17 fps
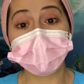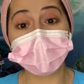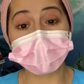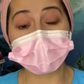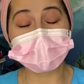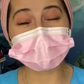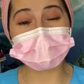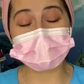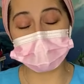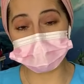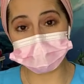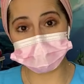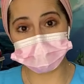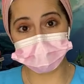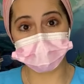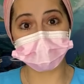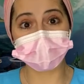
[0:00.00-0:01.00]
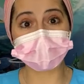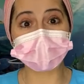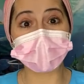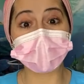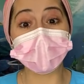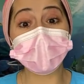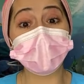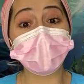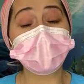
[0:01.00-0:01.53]
because that is what
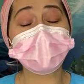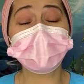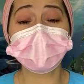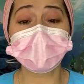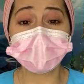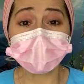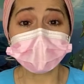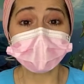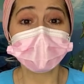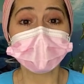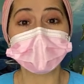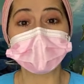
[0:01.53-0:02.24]
I love to do,